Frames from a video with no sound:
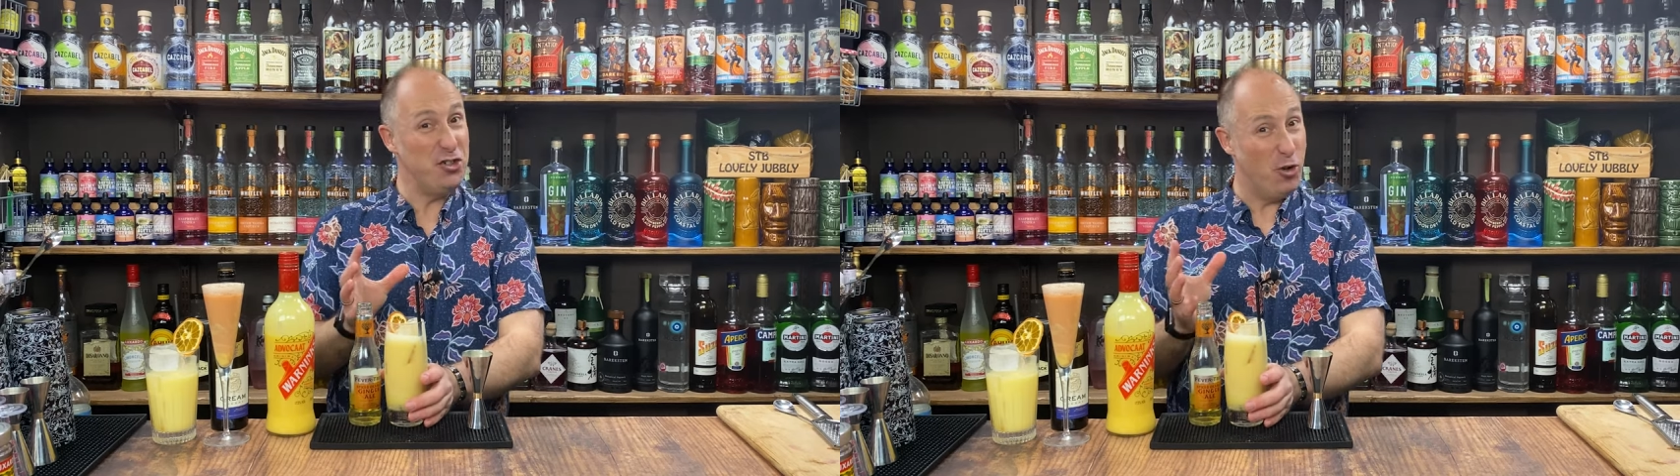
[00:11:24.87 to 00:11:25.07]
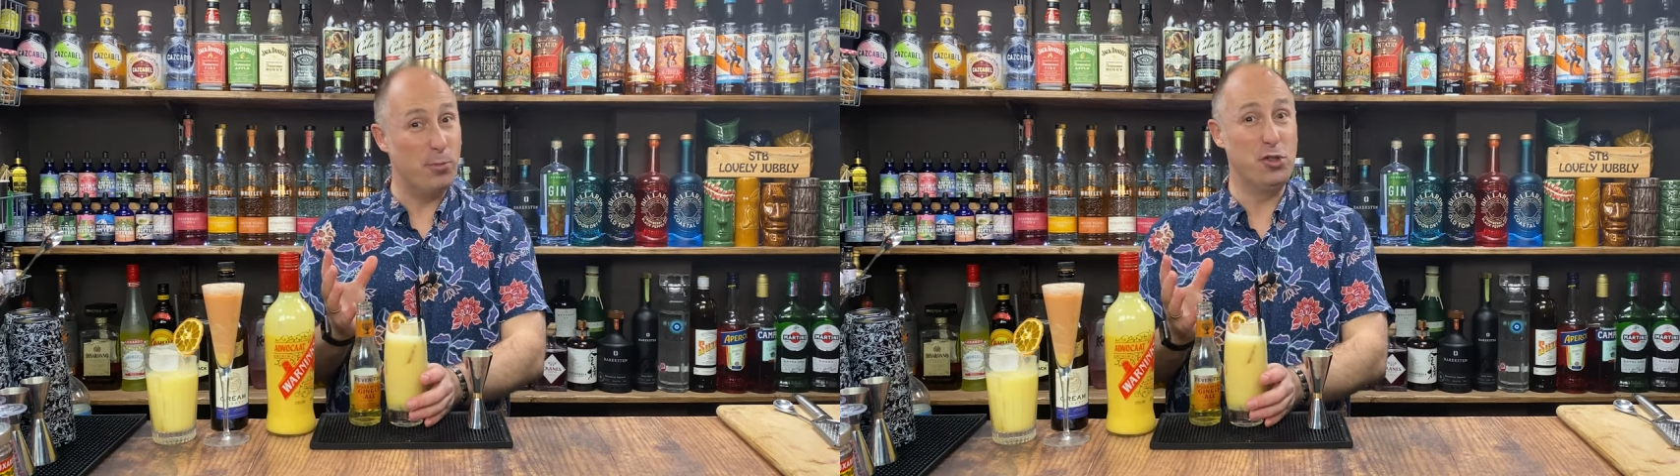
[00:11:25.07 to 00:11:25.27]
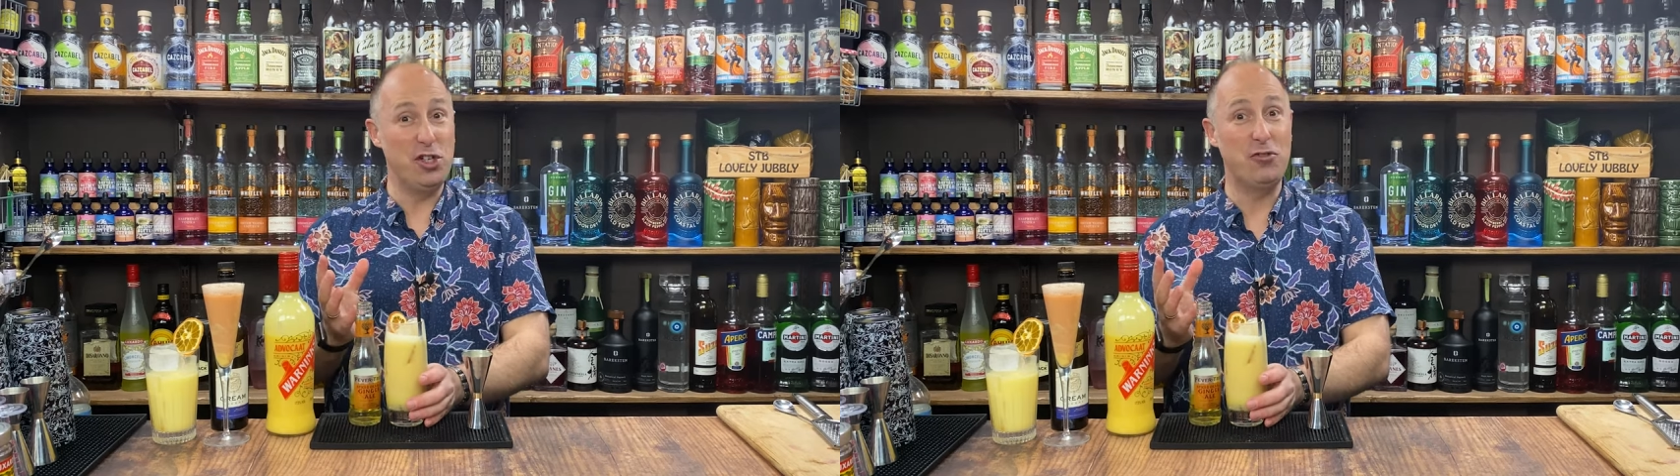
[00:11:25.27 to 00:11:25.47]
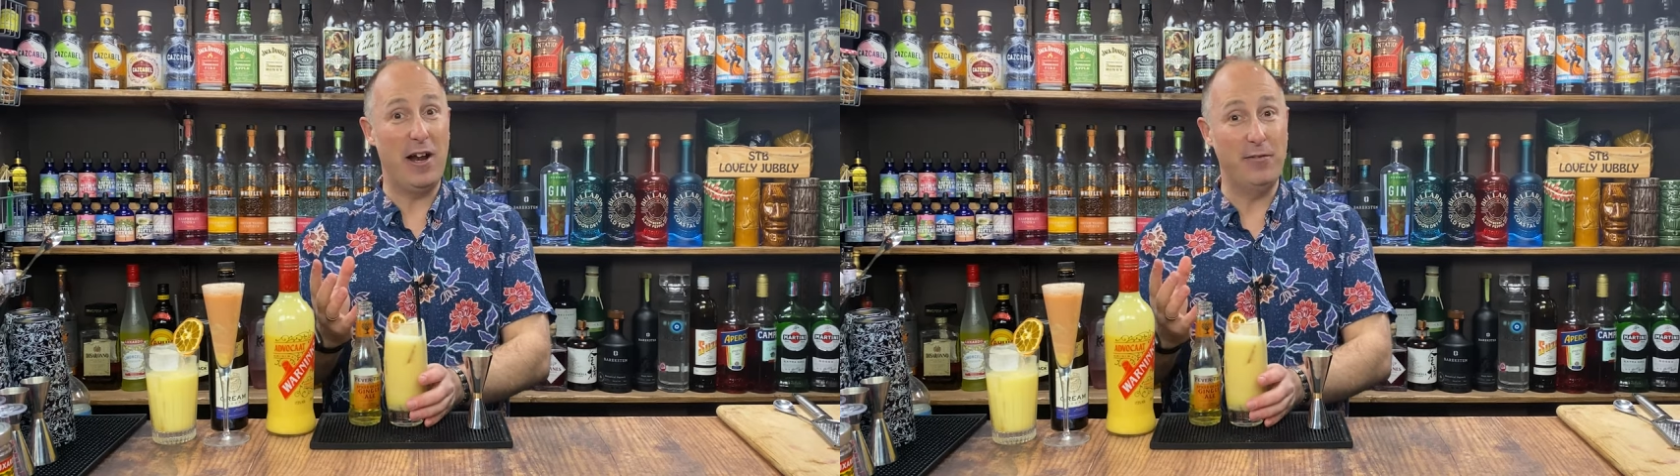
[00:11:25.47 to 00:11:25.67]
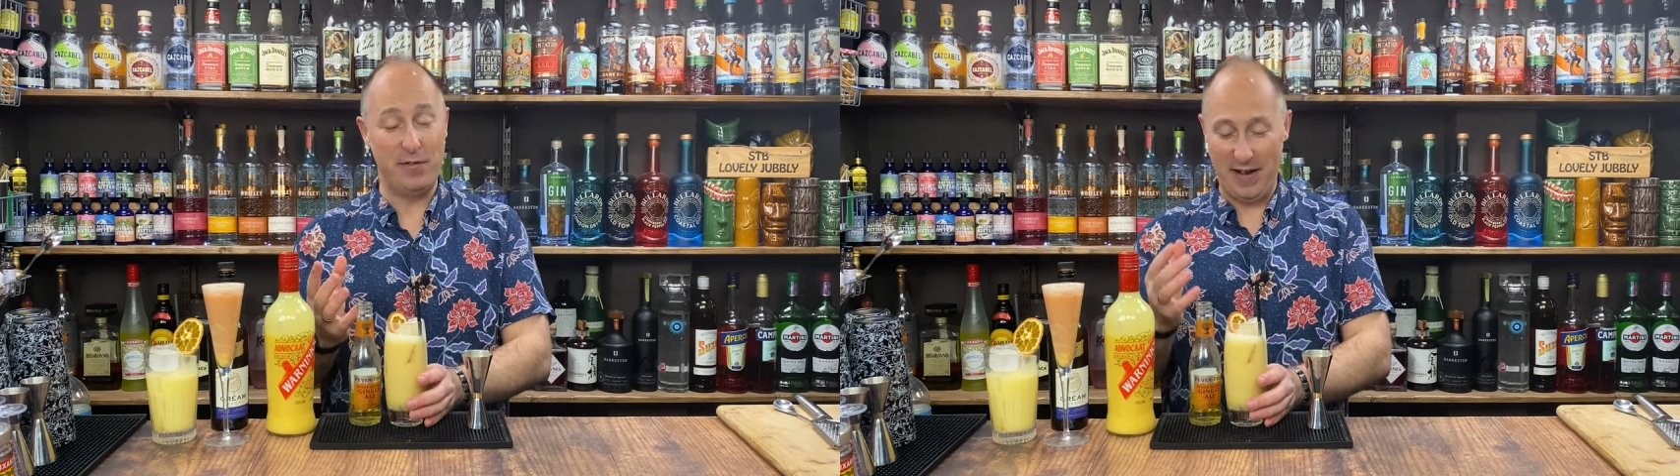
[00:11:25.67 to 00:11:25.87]
normal ginger ale
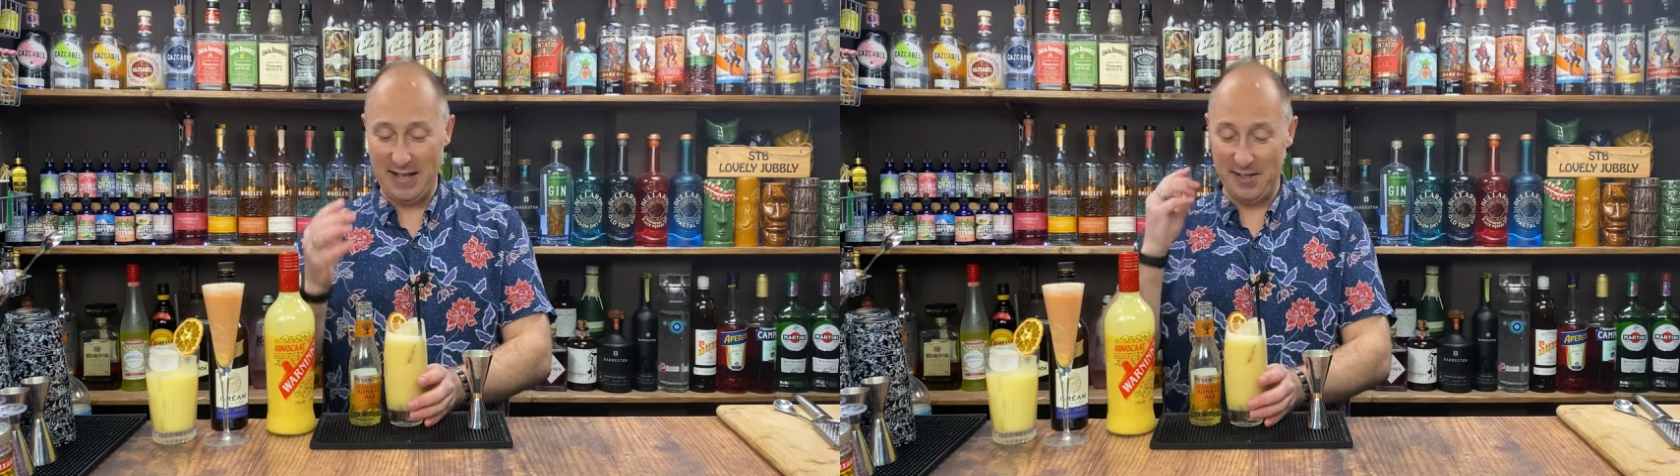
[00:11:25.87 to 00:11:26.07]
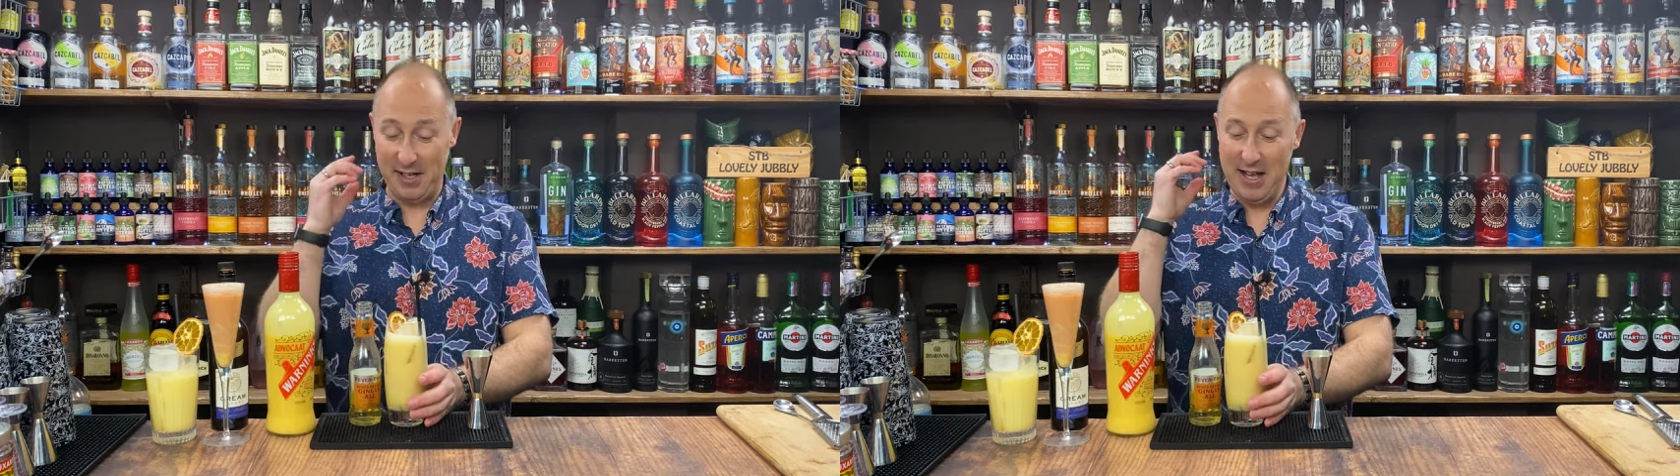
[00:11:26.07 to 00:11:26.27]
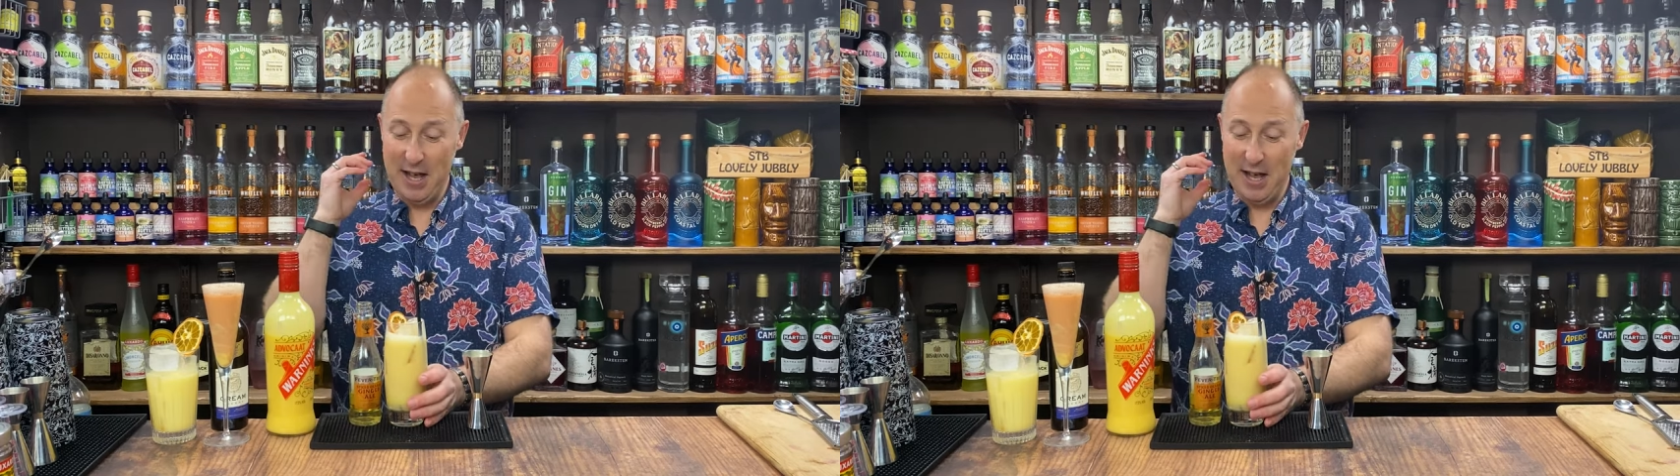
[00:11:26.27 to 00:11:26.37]
if you fancy.